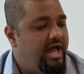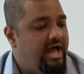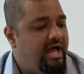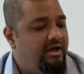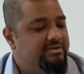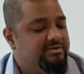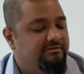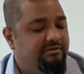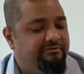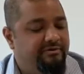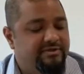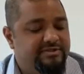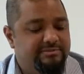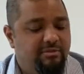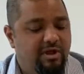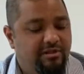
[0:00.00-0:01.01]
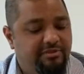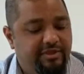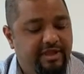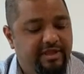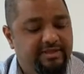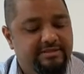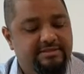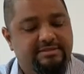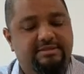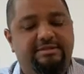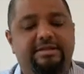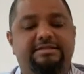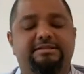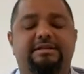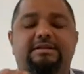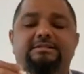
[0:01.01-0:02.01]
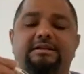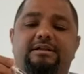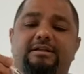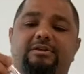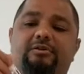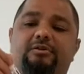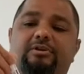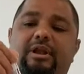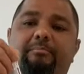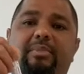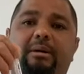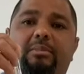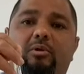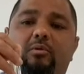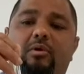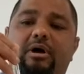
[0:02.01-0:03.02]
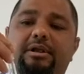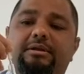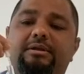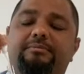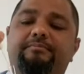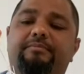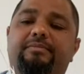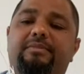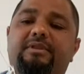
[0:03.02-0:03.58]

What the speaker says: Also, a few small things. These things include a bubble wand,